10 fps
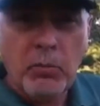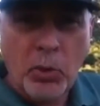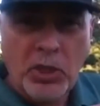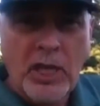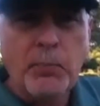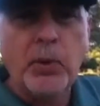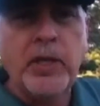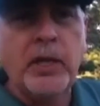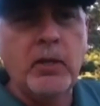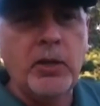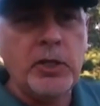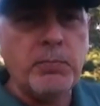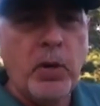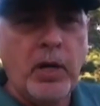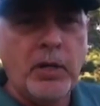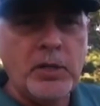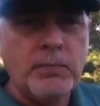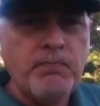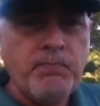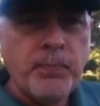more deeply into these products
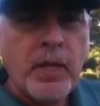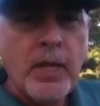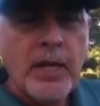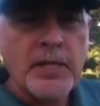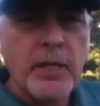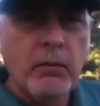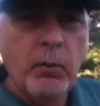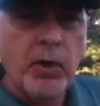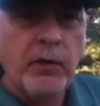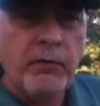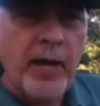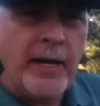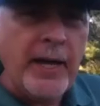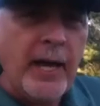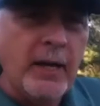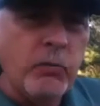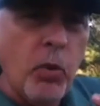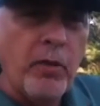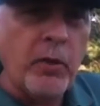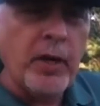is that we're going to find out if
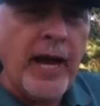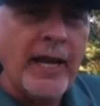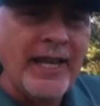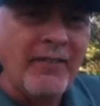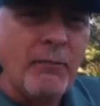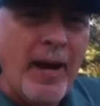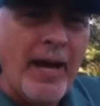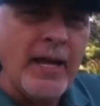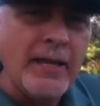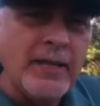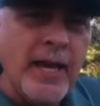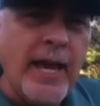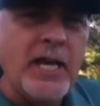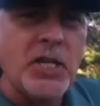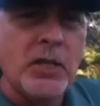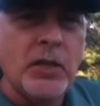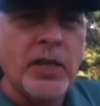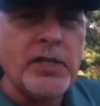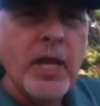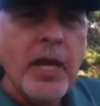whether or not, if by engaging
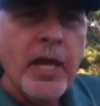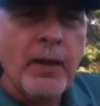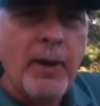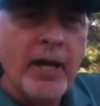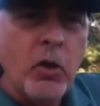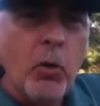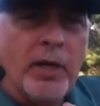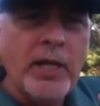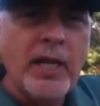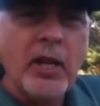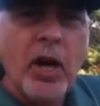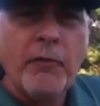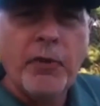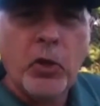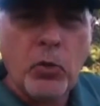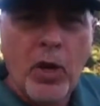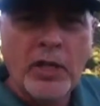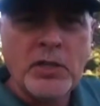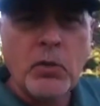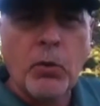this, am I going to get off the
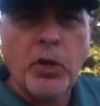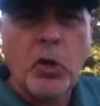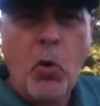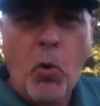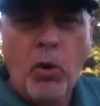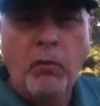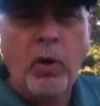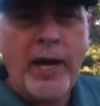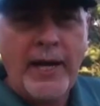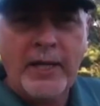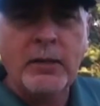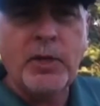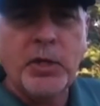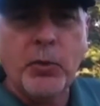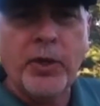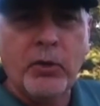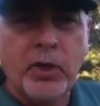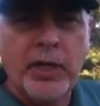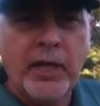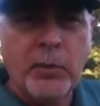crux or the core of what I need to be doing on a
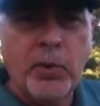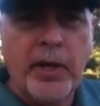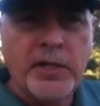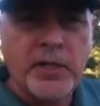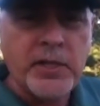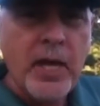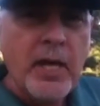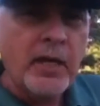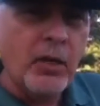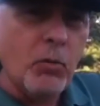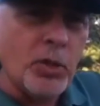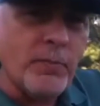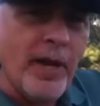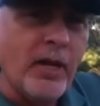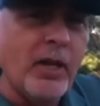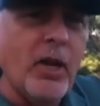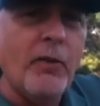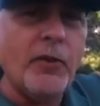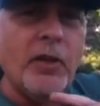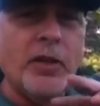daily basis? In other words, am I going to get
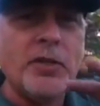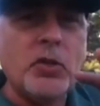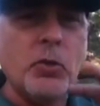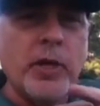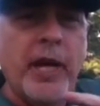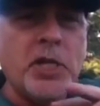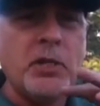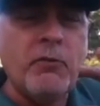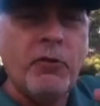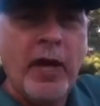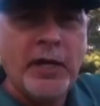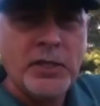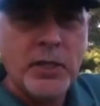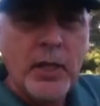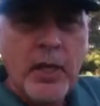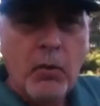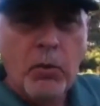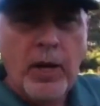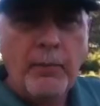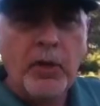off into this creation fest
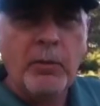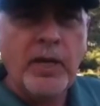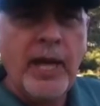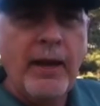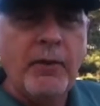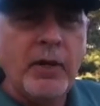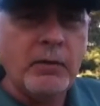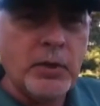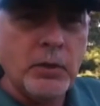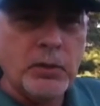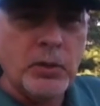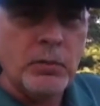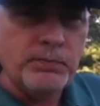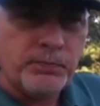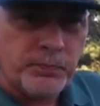where I'm going to be having to